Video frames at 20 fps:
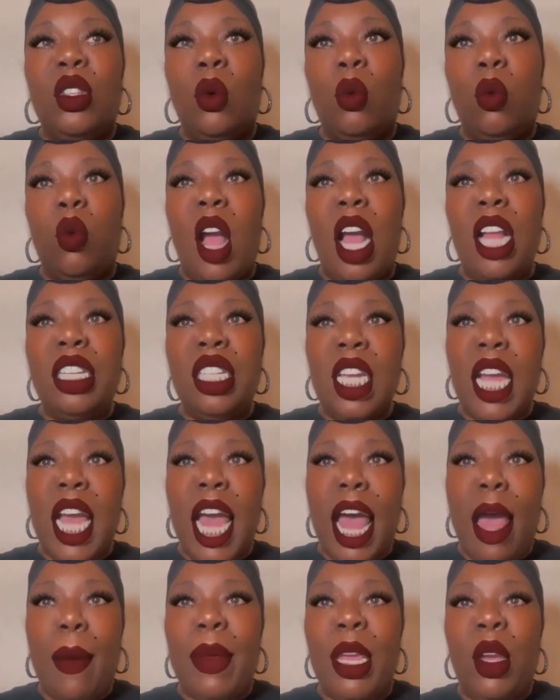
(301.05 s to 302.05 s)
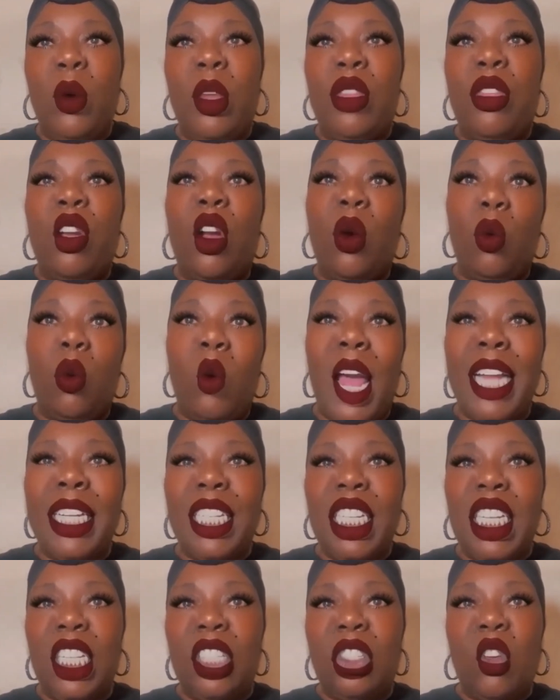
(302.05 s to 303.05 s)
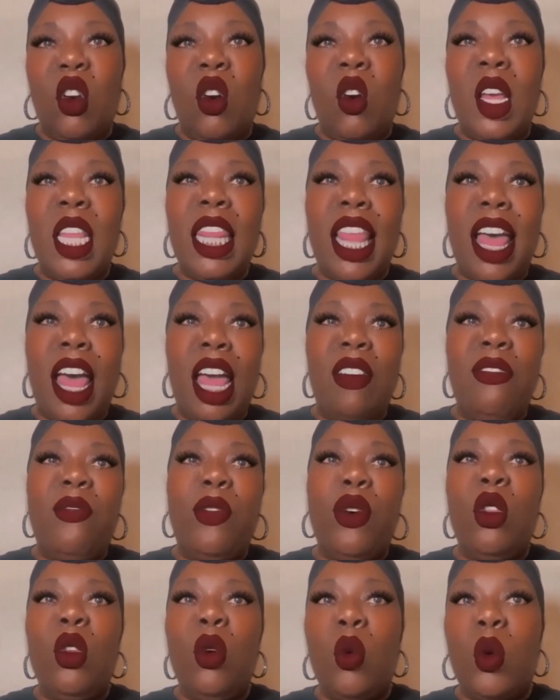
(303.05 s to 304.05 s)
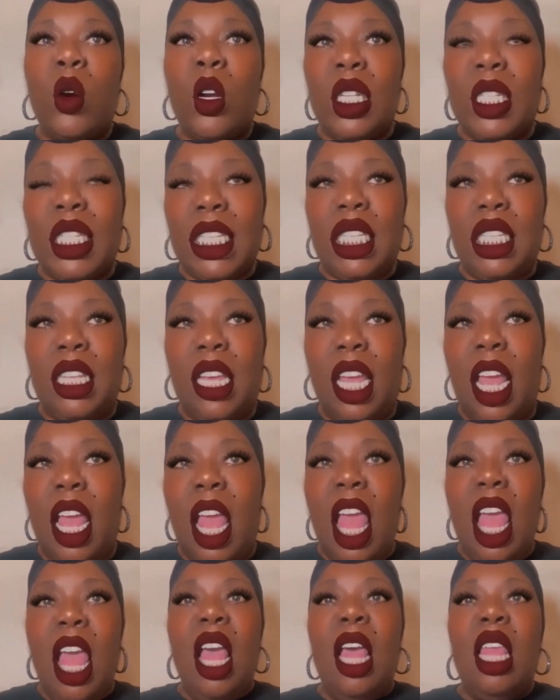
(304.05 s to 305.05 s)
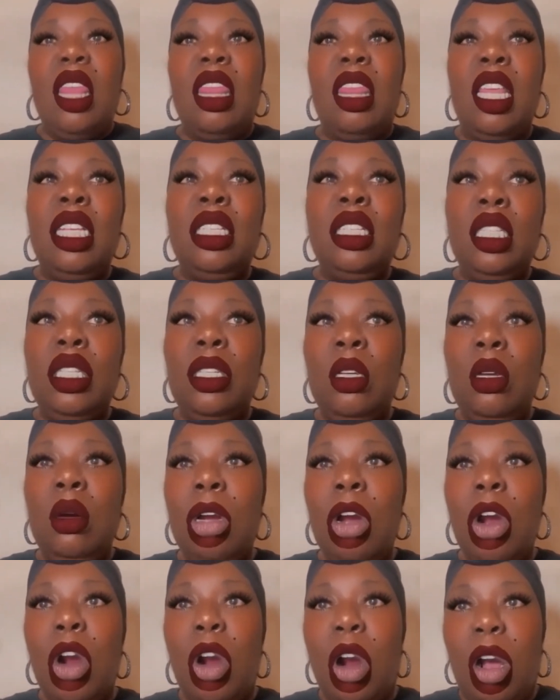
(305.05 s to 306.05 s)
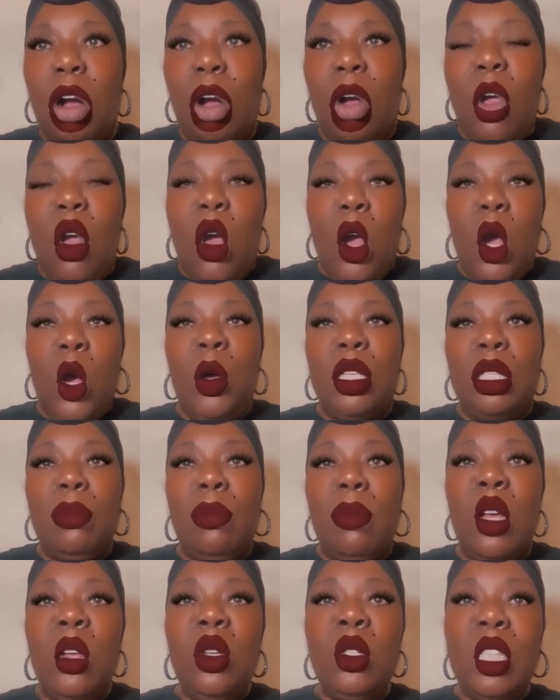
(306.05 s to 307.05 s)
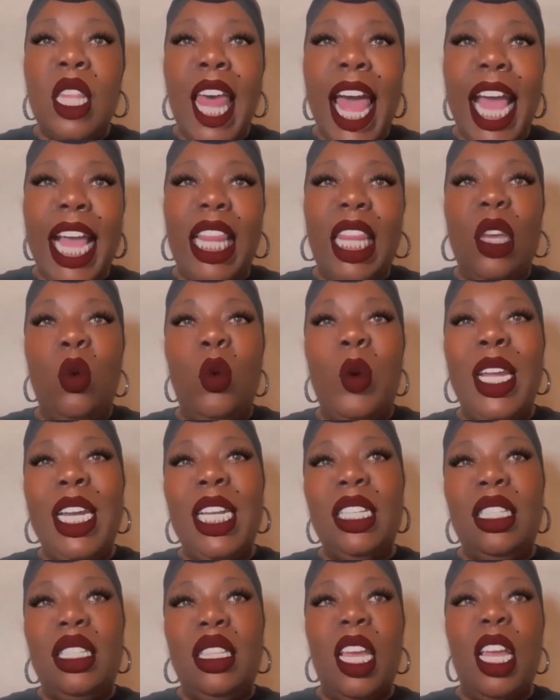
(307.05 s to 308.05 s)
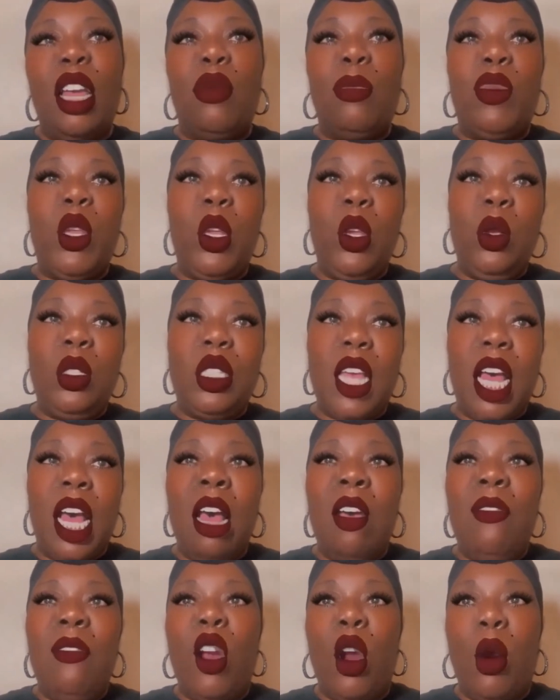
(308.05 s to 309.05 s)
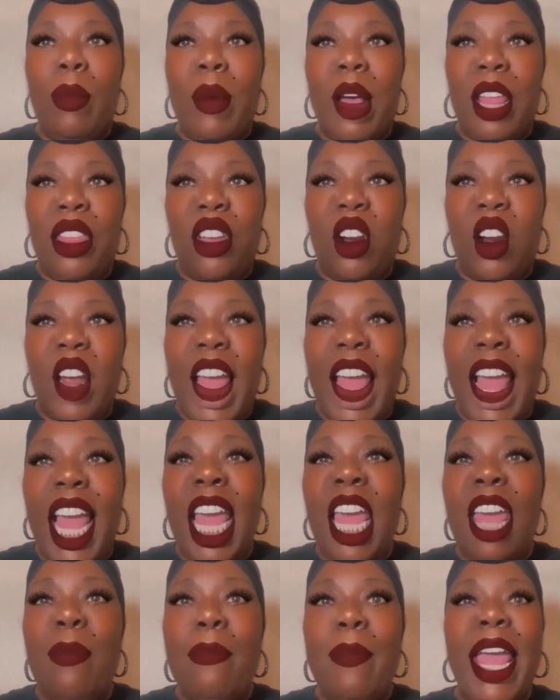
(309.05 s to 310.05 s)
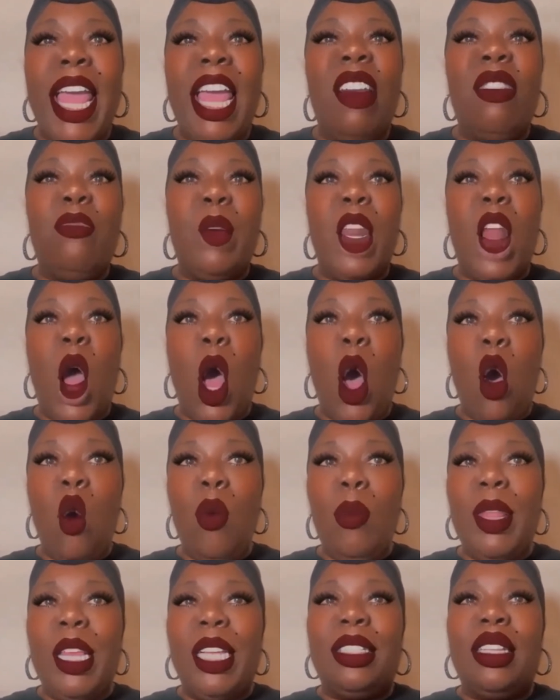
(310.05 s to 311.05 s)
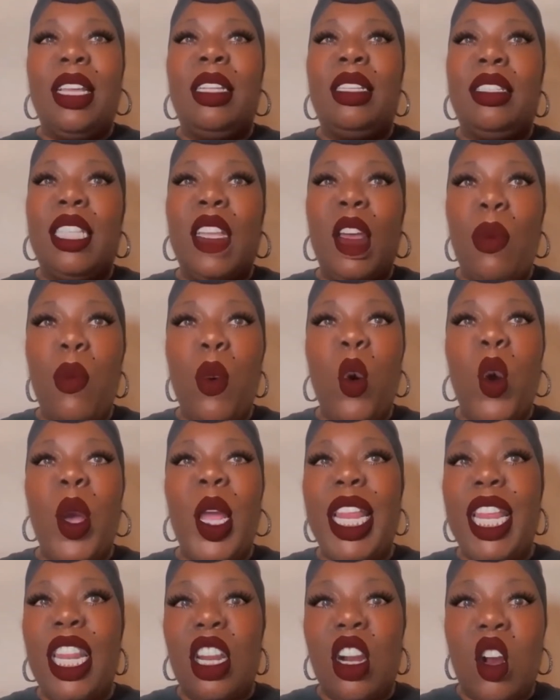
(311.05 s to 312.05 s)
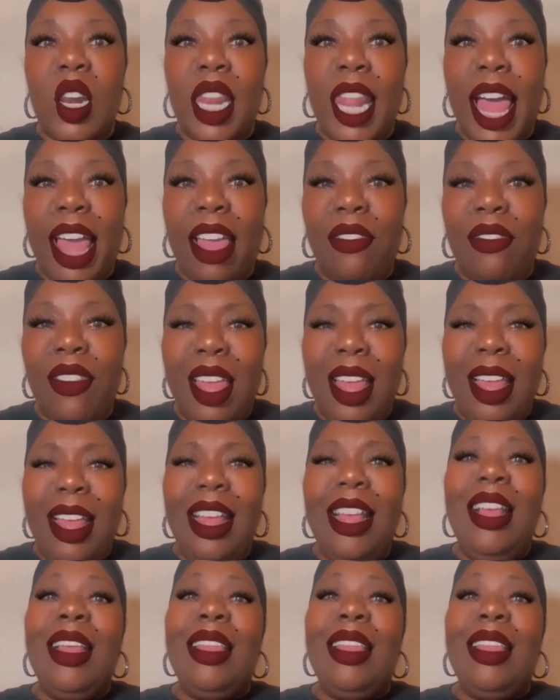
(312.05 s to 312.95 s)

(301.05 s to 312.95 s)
is a raunchy comic with her raunchiness online for the world to see, this little girl, who has most likely witnessed the abuse of her mother and may have been homeless at some point in her life,